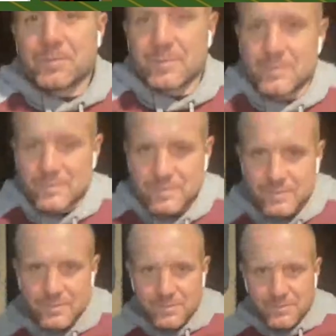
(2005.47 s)

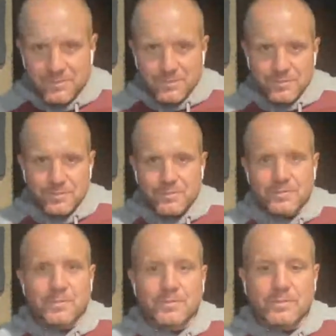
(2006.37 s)

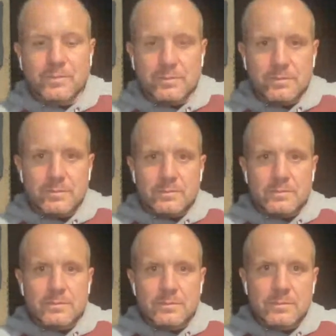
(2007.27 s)

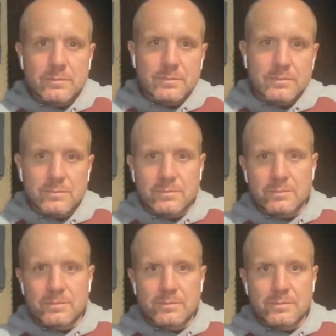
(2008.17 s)

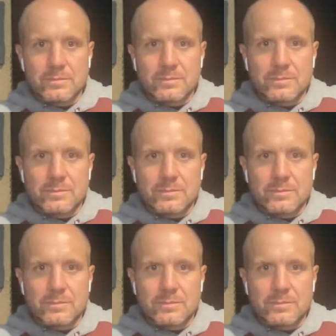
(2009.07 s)
[no speech]